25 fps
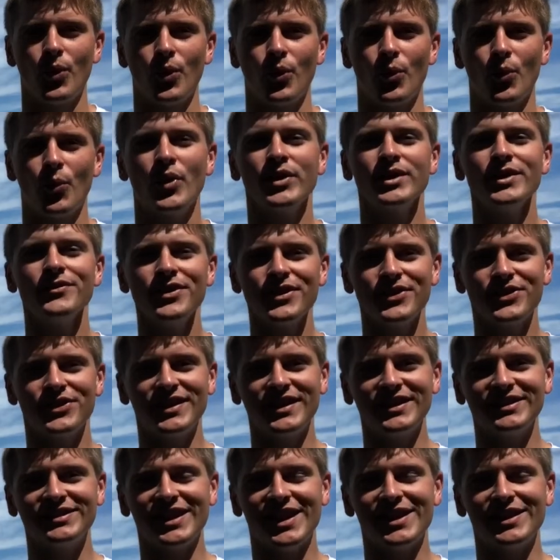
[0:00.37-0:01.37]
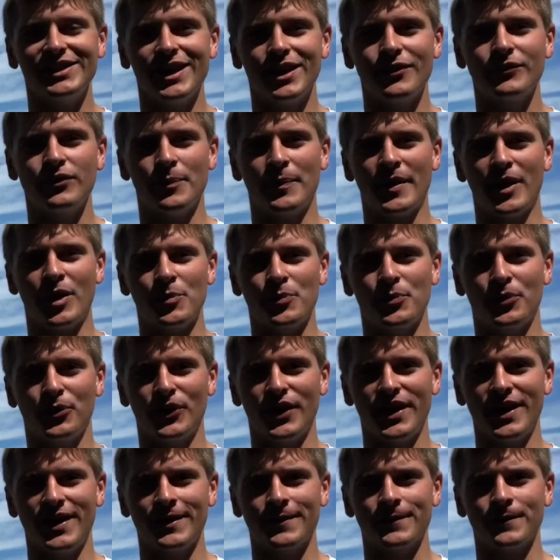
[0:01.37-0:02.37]
One of the things I love about
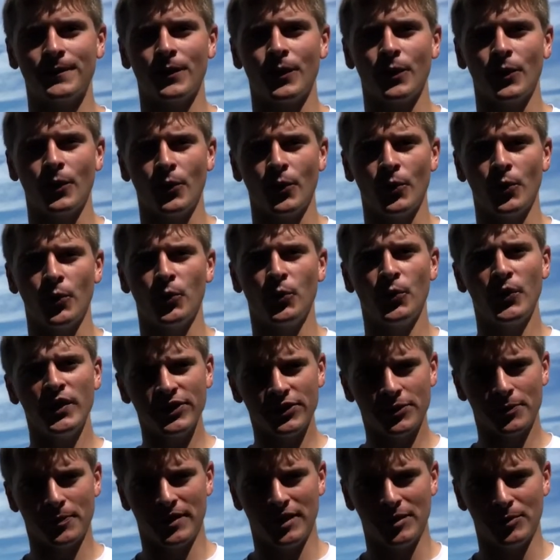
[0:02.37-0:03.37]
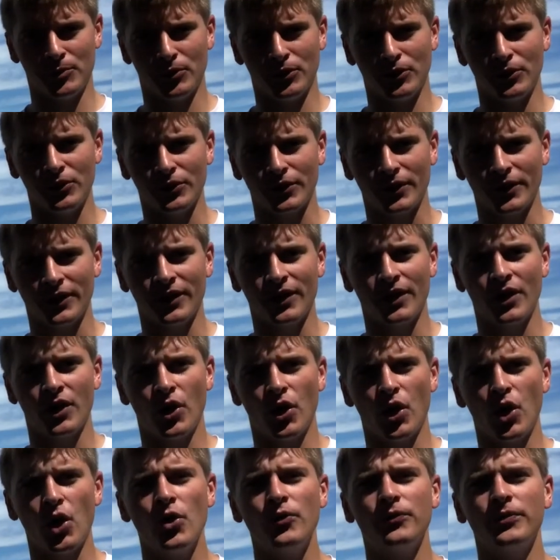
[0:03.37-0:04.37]
praying with people or
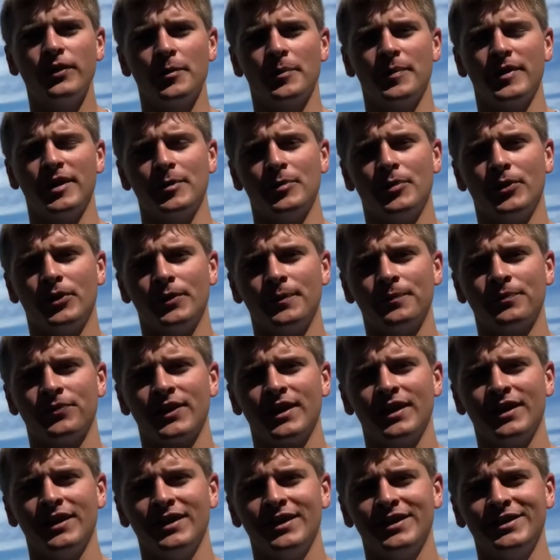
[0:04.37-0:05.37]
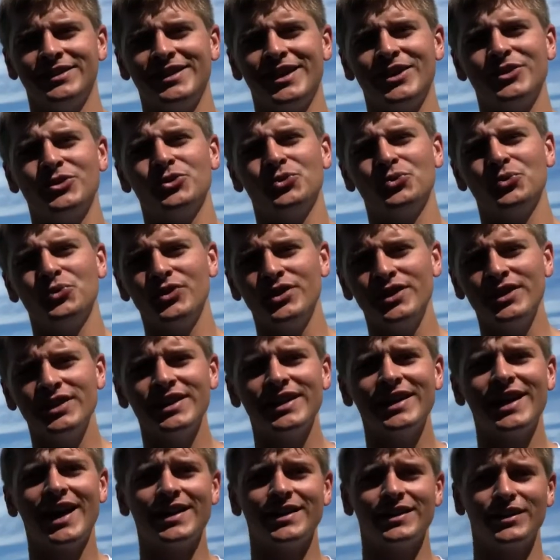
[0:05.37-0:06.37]
over people is that you really
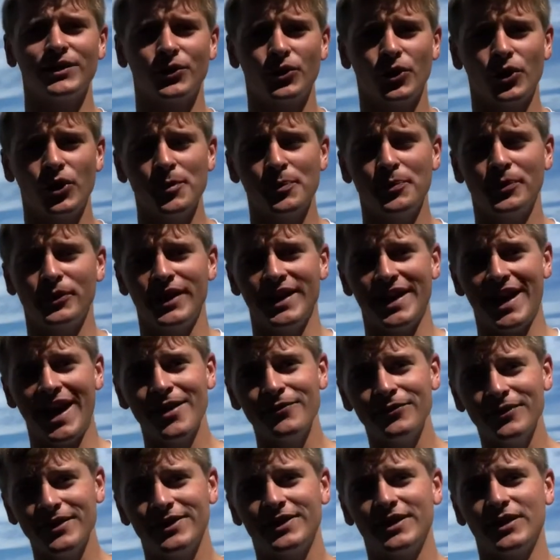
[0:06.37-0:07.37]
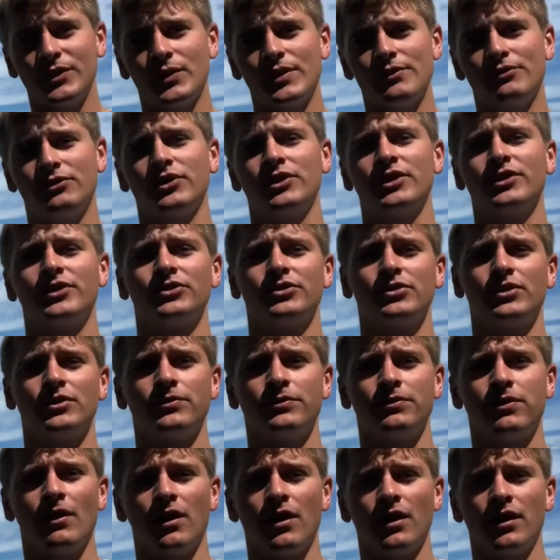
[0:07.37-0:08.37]
got to incorporate everything we've learned so
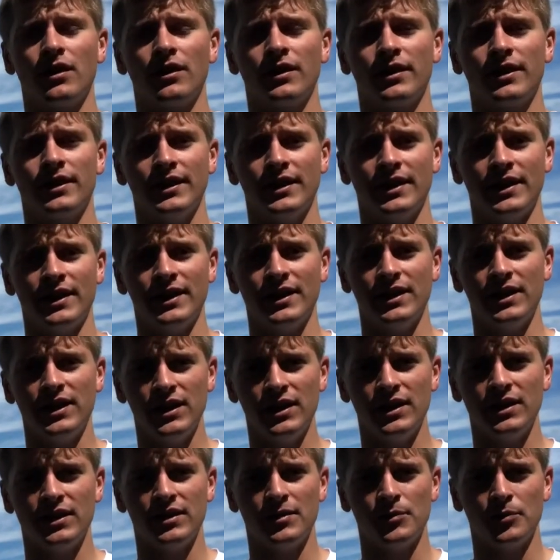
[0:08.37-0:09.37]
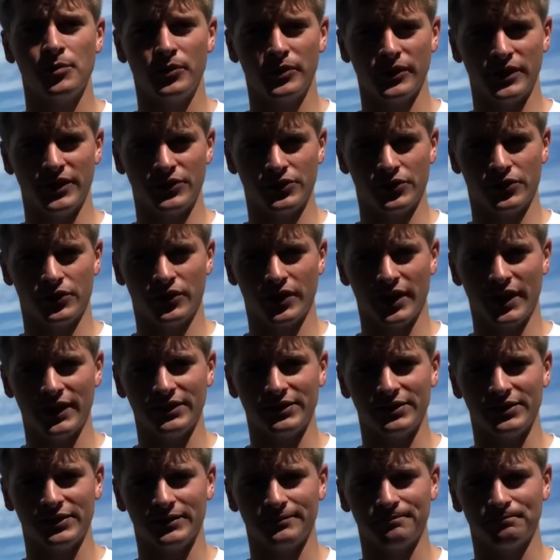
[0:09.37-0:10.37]
far in Preach
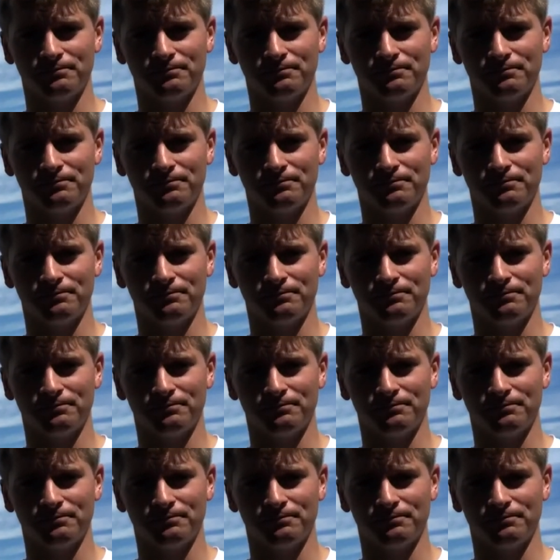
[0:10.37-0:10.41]
Christ.